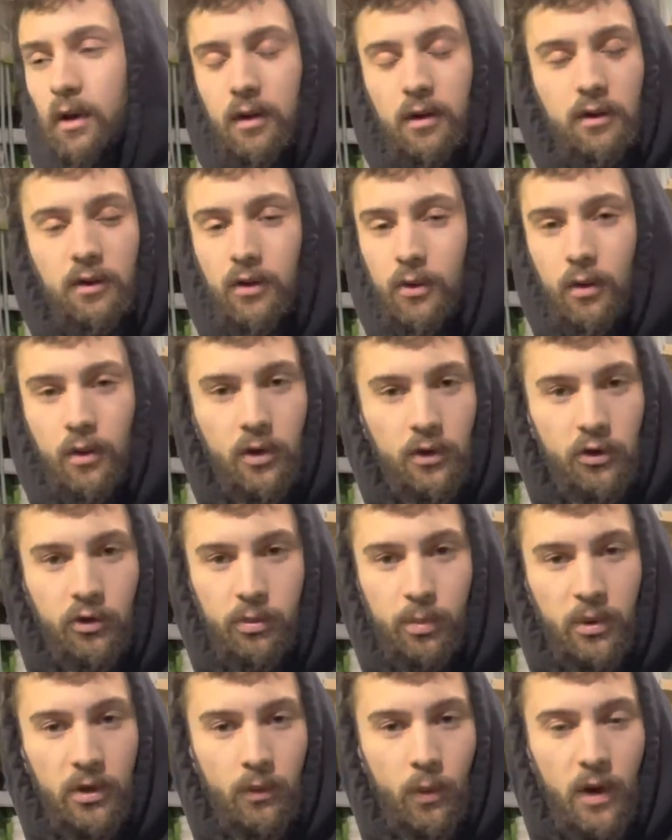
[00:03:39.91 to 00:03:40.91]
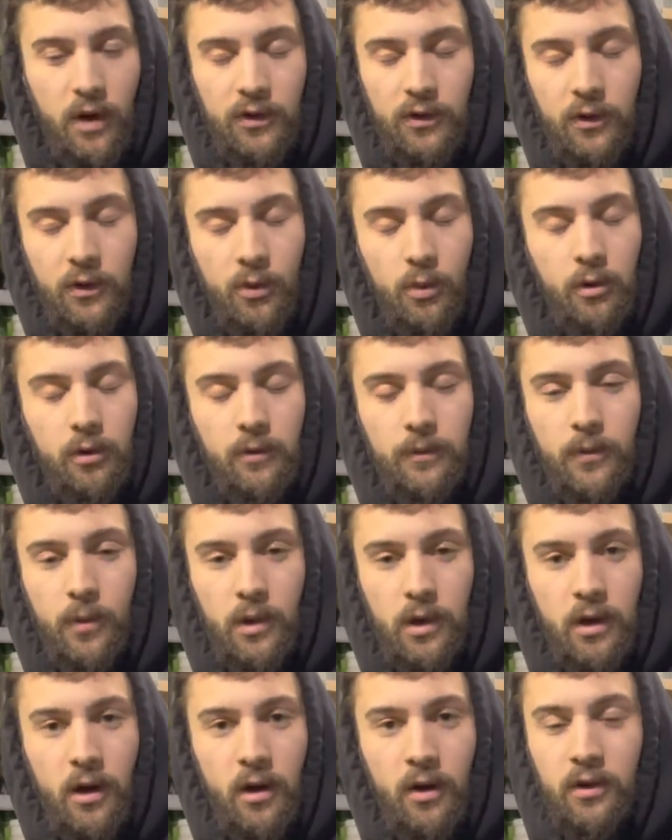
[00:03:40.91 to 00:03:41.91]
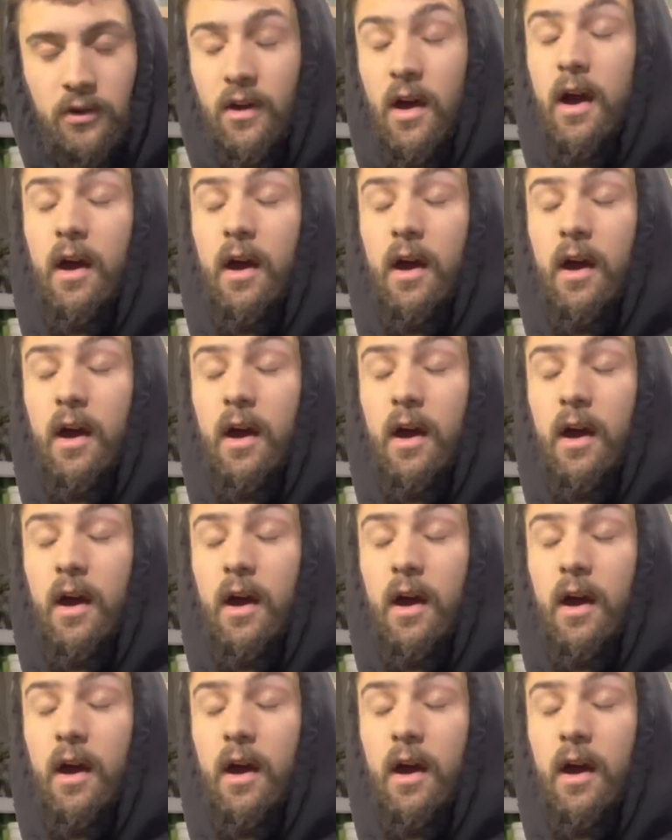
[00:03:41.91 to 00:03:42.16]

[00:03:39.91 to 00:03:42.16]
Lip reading: So it could just be a waste of $240.